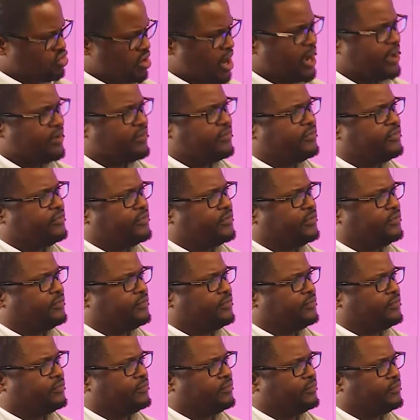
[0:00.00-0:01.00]
Strife.
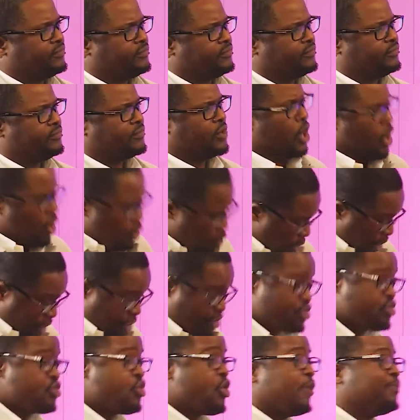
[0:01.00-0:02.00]

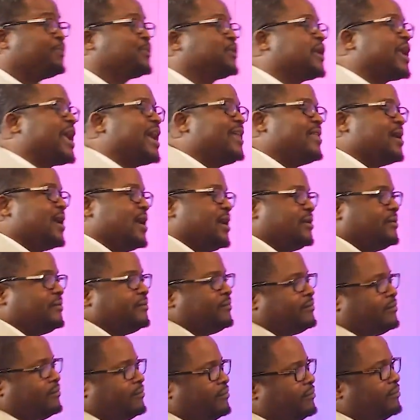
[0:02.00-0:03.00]
We grew up together.